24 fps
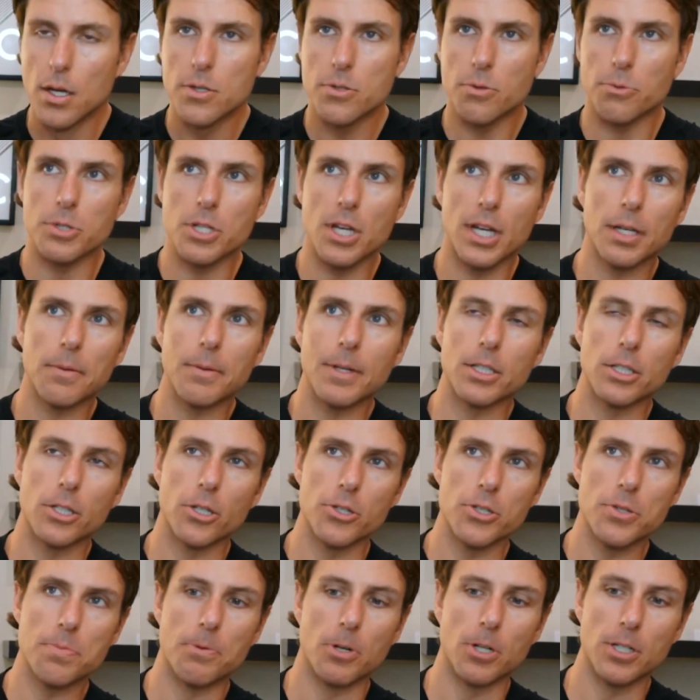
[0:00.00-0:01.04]
So when we're talking about
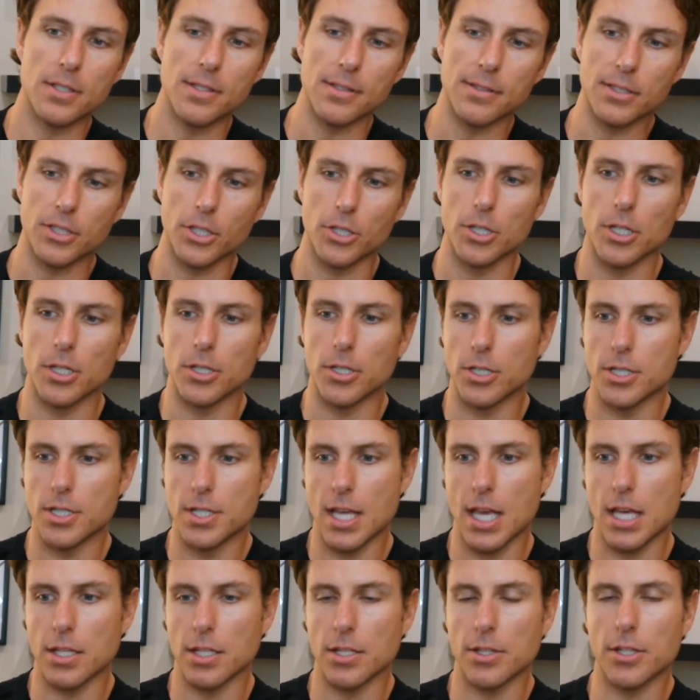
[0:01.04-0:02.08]
growth spurts, it's good to
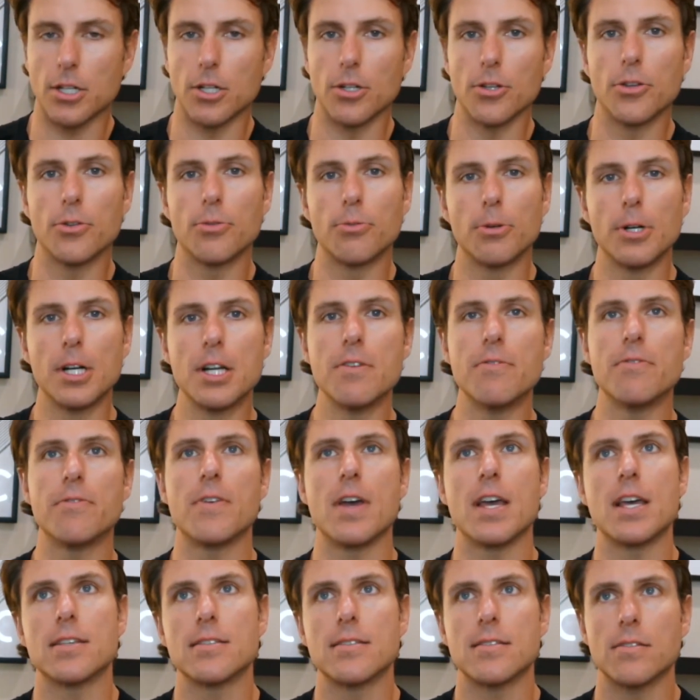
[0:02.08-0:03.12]
understand that there are three
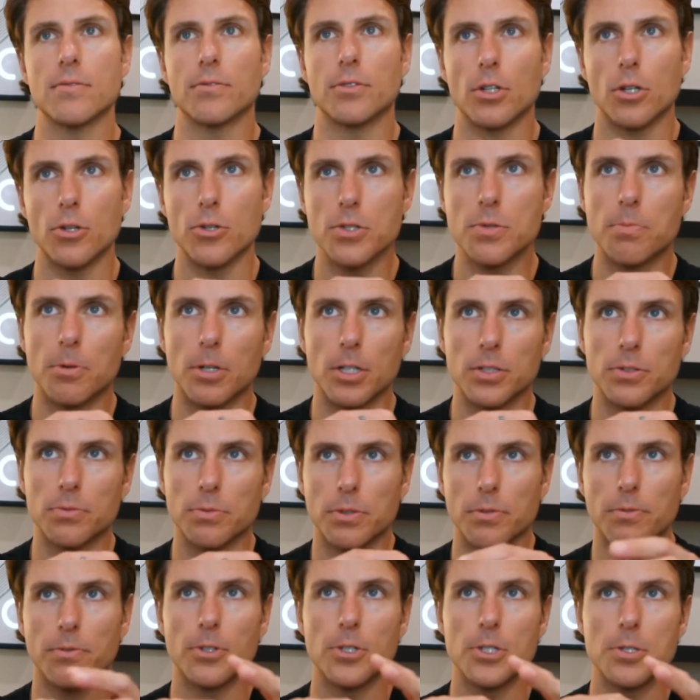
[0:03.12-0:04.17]
phases of growth spurts,
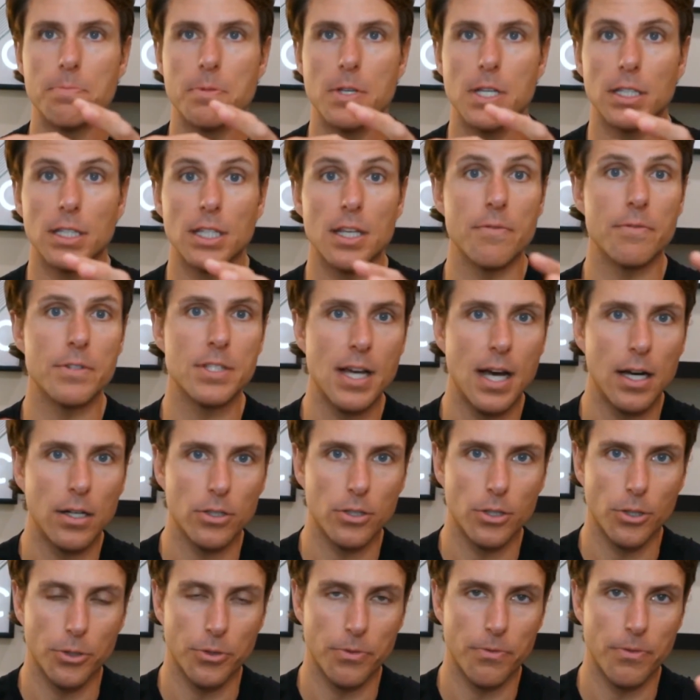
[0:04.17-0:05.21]
with the first being the
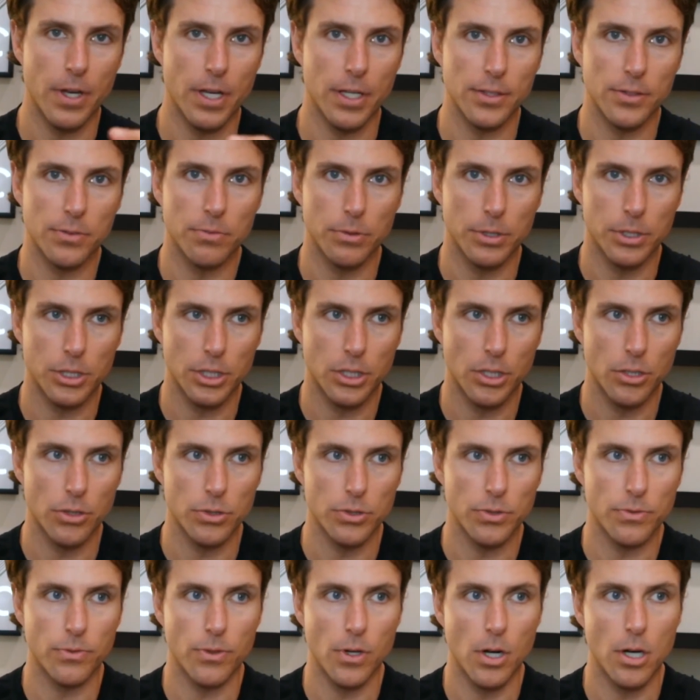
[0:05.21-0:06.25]
infantile growth phase, which
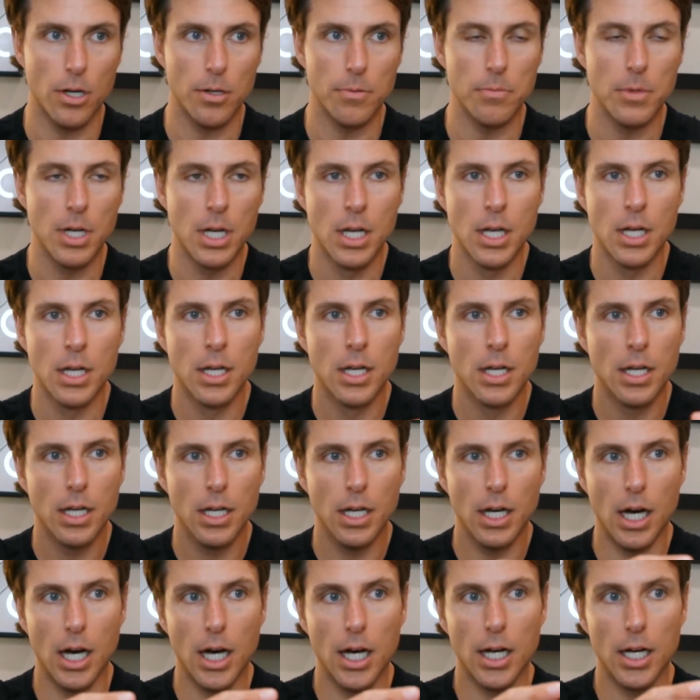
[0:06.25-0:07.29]
goes from,
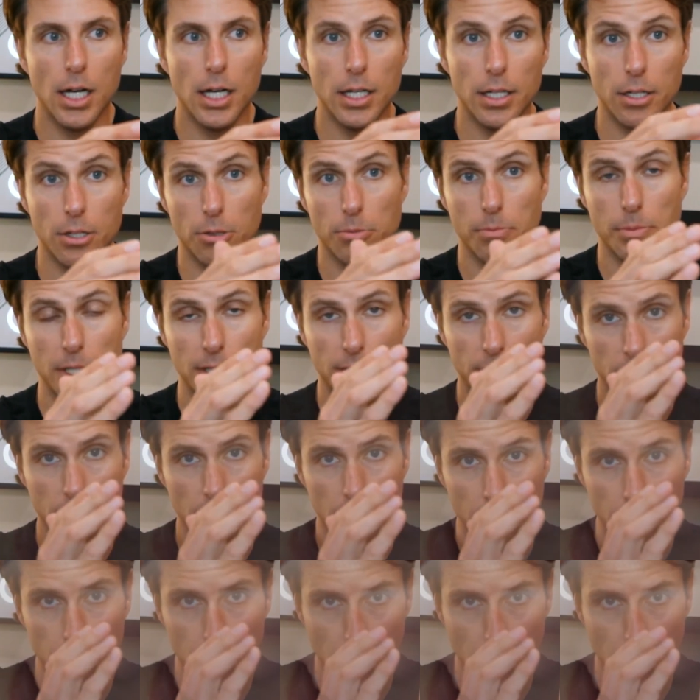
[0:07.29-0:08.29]
uh, you know, basically